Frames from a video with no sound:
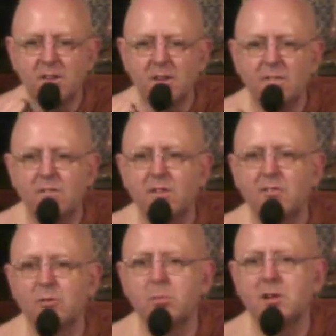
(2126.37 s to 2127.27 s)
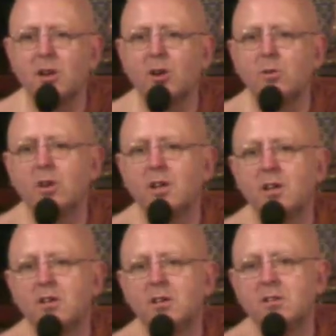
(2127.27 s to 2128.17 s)
If you've ever been lonely
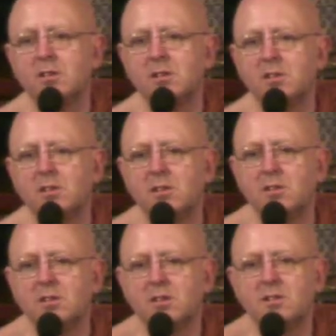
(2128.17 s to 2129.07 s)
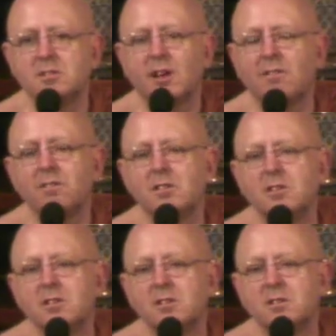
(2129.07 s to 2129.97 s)
and suffered,
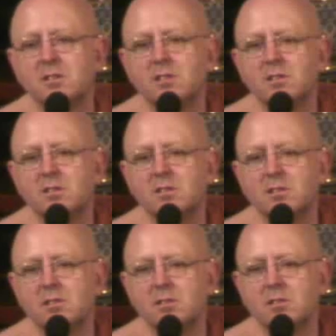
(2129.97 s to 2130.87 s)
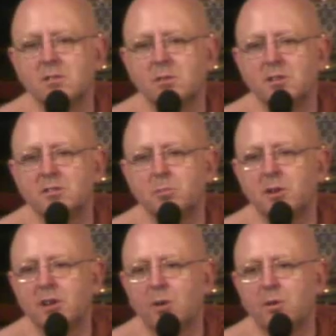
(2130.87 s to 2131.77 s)
when there's been
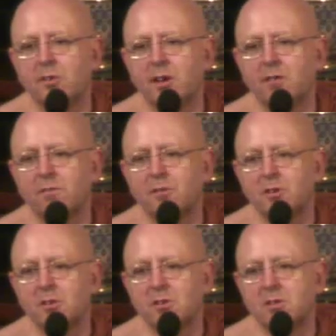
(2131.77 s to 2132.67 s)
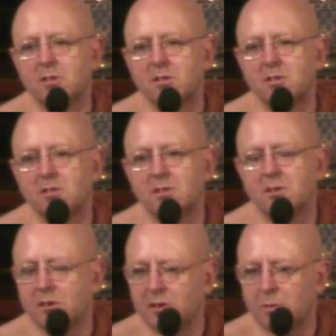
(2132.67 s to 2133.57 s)
no one there for you,
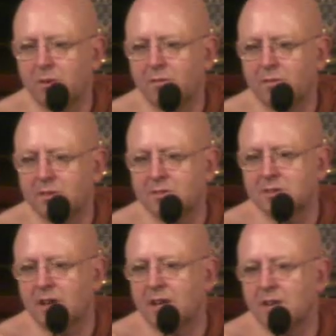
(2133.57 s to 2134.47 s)
you know what it feels like